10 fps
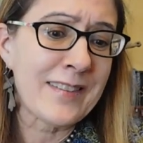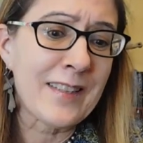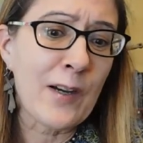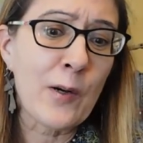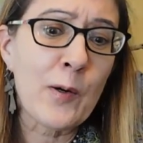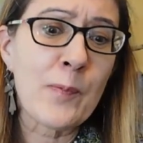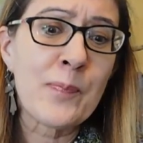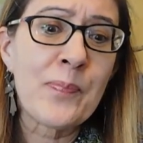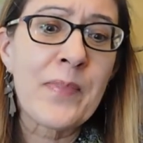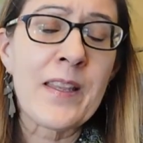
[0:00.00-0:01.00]
So,
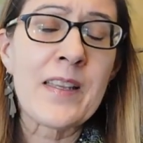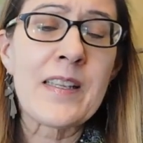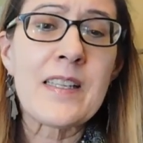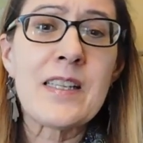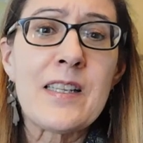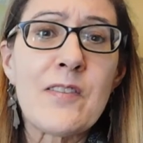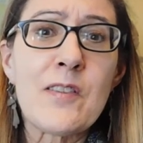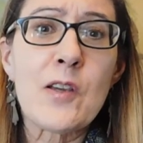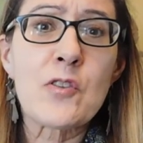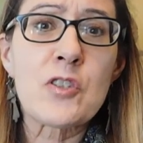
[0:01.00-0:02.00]
even
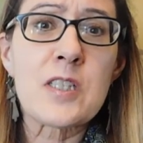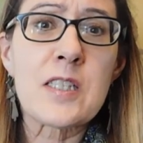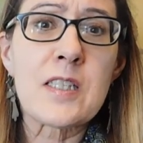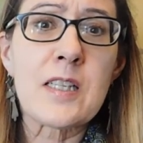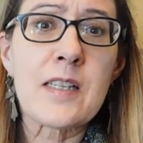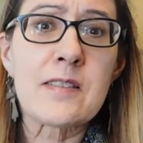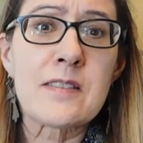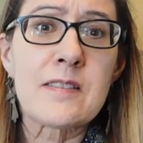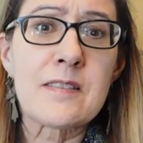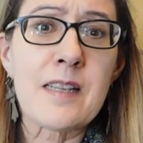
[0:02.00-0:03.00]
though she has
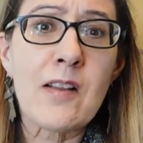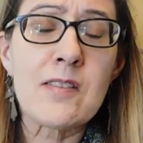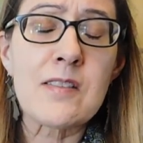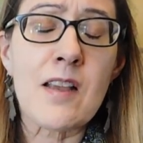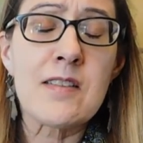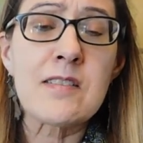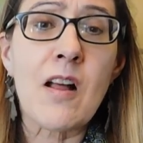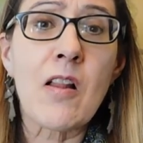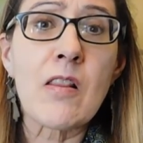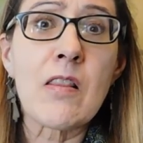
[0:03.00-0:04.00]
downsized
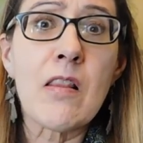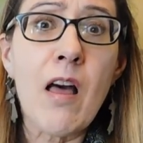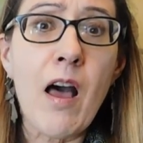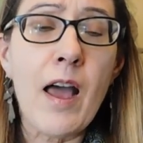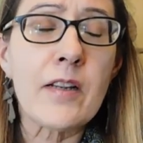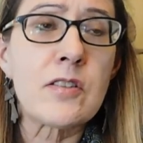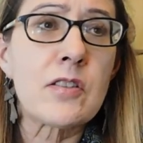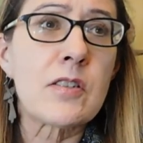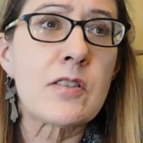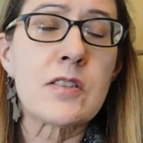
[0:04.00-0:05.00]
a lot,
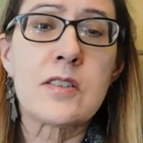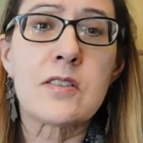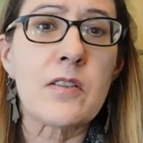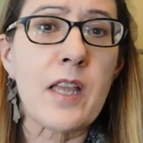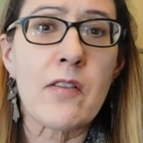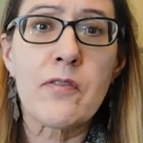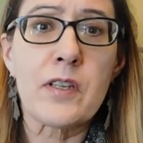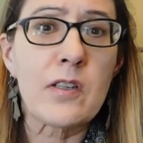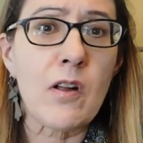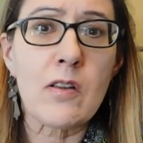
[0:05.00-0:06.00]
she still can't fit
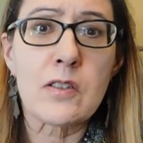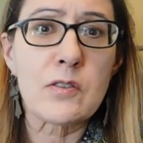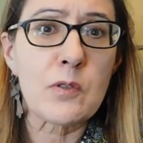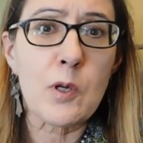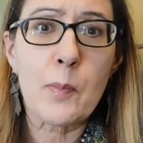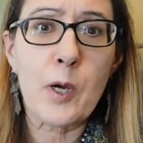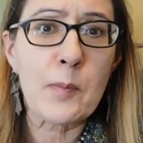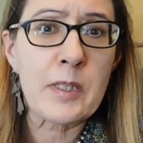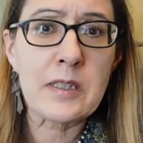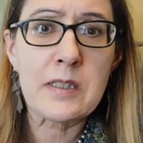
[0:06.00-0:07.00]
it all into her apartment.